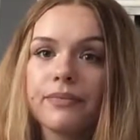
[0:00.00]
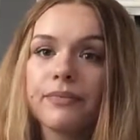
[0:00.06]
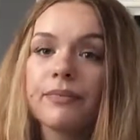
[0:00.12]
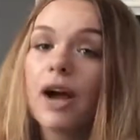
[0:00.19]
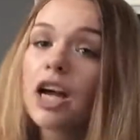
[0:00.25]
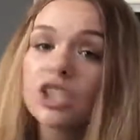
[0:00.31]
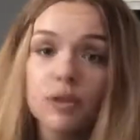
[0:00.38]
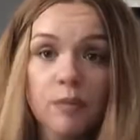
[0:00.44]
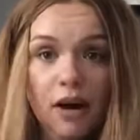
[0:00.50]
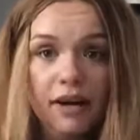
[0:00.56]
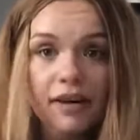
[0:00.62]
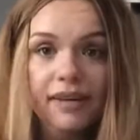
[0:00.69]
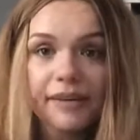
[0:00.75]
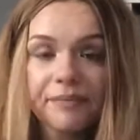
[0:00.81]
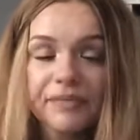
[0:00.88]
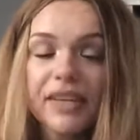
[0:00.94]
Poshmark.
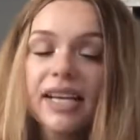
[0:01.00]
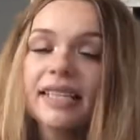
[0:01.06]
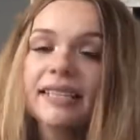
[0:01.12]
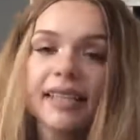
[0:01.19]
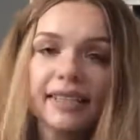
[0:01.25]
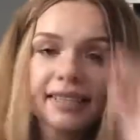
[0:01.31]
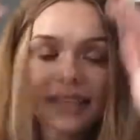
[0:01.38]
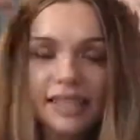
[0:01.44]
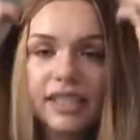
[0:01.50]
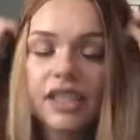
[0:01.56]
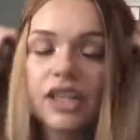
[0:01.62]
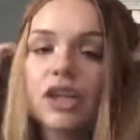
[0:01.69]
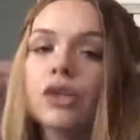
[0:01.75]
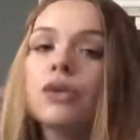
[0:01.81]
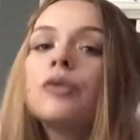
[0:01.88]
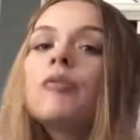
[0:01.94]
That doesn't
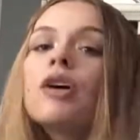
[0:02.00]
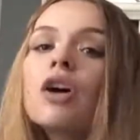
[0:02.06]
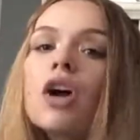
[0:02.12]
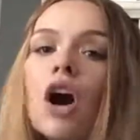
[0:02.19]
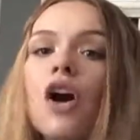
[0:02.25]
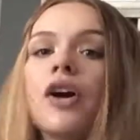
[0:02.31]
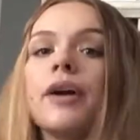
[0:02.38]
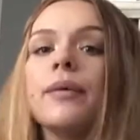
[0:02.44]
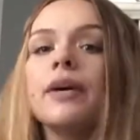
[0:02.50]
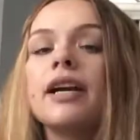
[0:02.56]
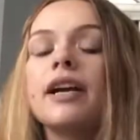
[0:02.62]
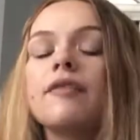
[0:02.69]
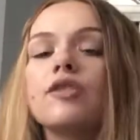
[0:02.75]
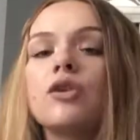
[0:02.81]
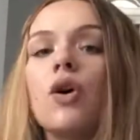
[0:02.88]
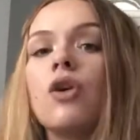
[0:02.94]
include Mercari, what
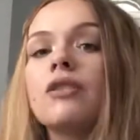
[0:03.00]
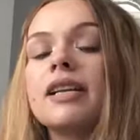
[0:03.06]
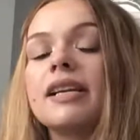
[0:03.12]
I've sold,